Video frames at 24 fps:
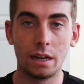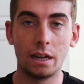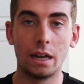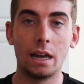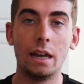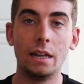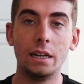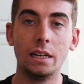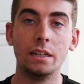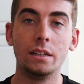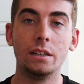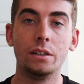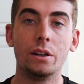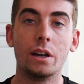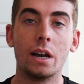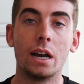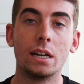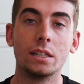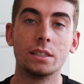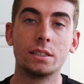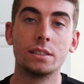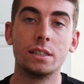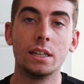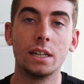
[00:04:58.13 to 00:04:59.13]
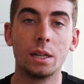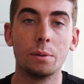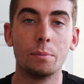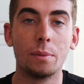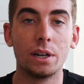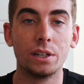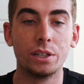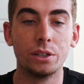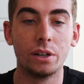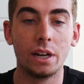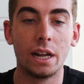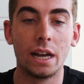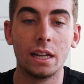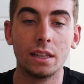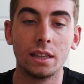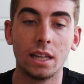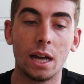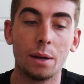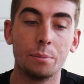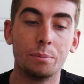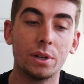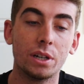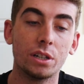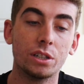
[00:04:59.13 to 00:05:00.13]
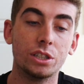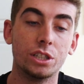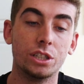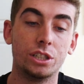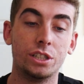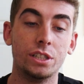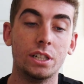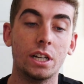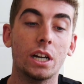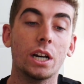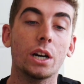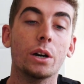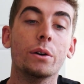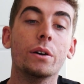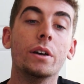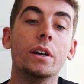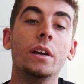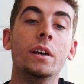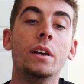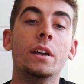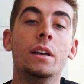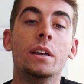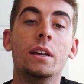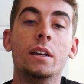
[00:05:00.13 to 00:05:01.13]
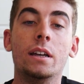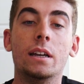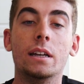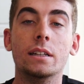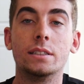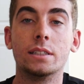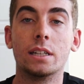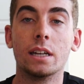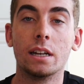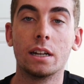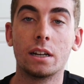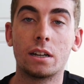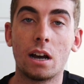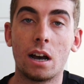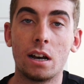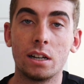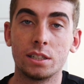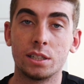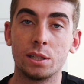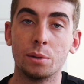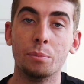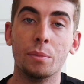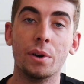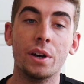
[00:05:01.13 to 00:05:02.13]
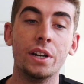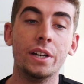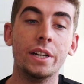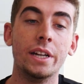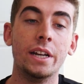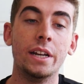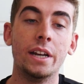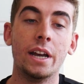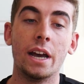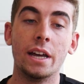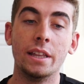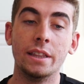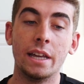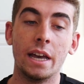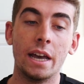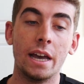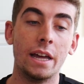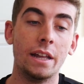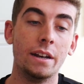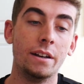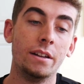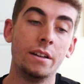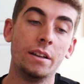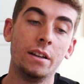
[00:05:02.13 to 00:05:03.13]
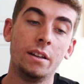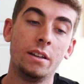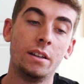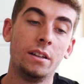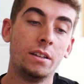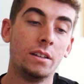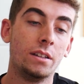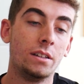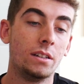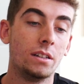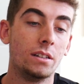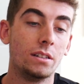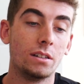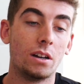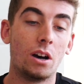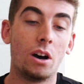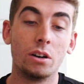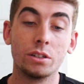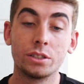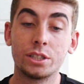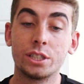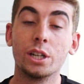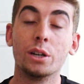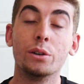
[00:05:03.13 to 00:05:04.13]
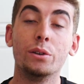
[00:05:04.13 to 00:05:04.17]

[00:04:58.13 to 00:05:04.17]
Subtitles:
any of you guys thinking about doing a headlight build, just know it's gonna cost some money. And then also